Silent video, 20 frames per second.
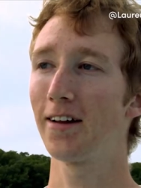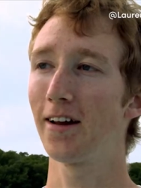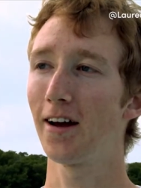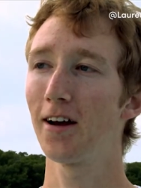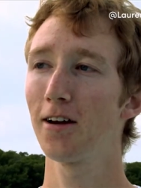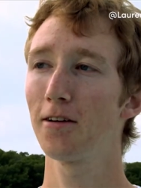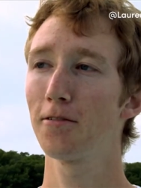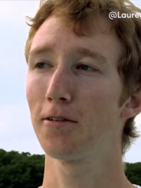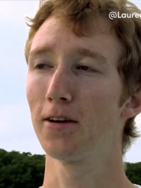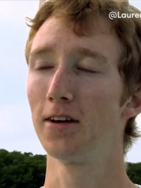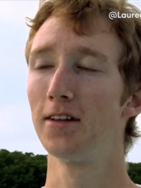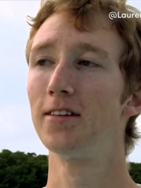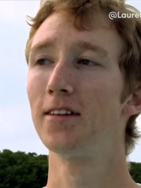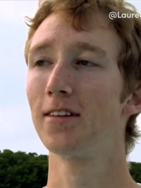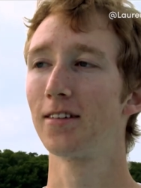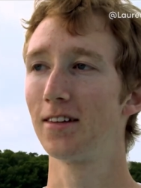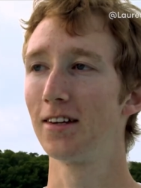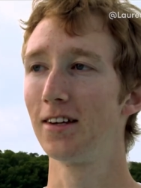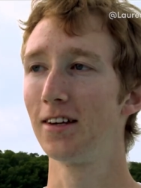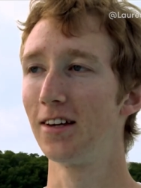dived in the
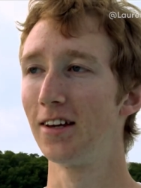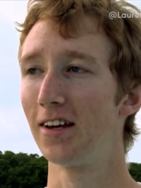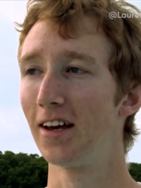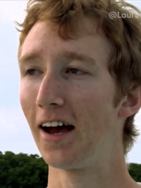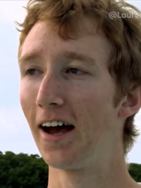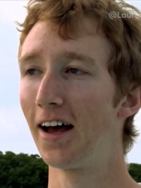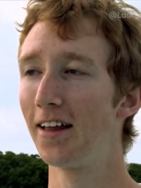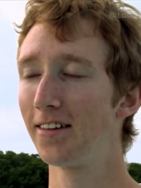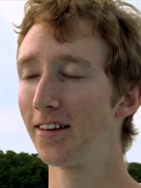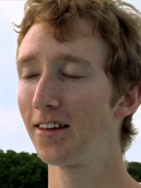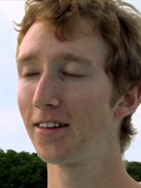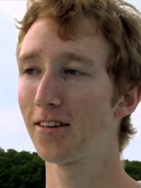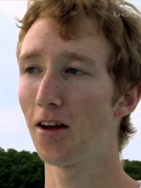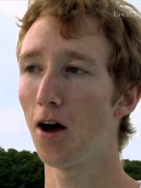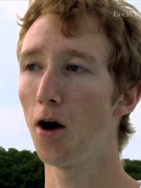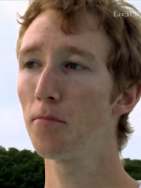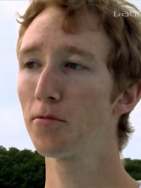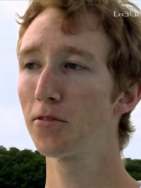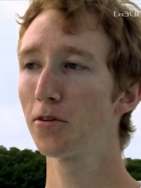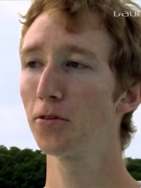sea, and it's
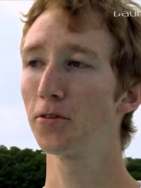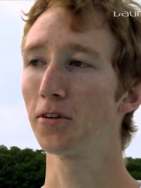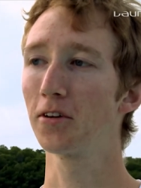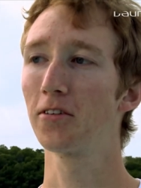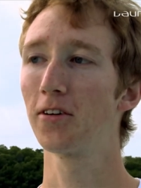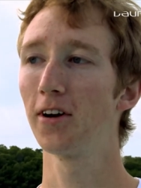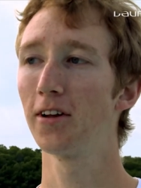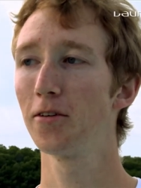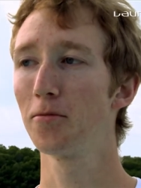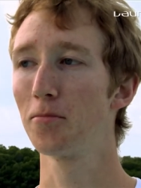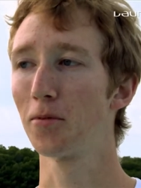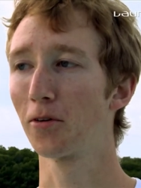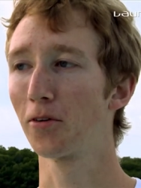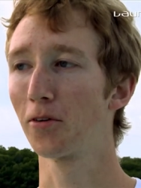absolutely incredible